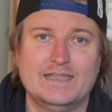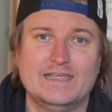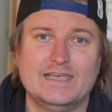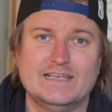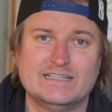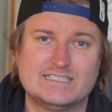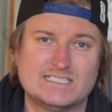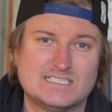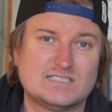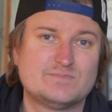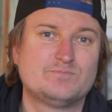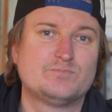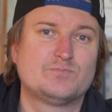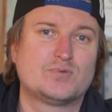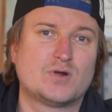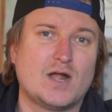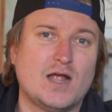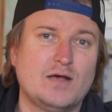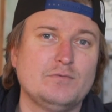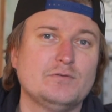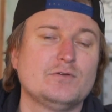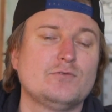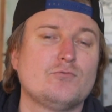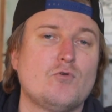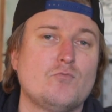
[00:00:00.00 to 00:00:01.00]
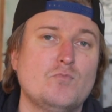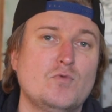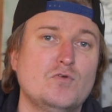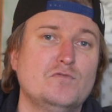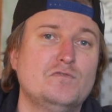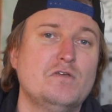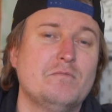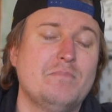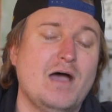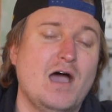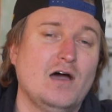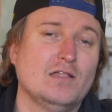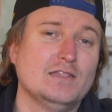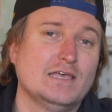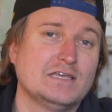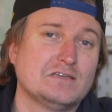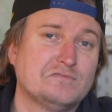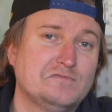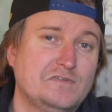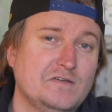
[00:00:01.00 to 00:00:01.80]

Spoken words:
it's probably removed about like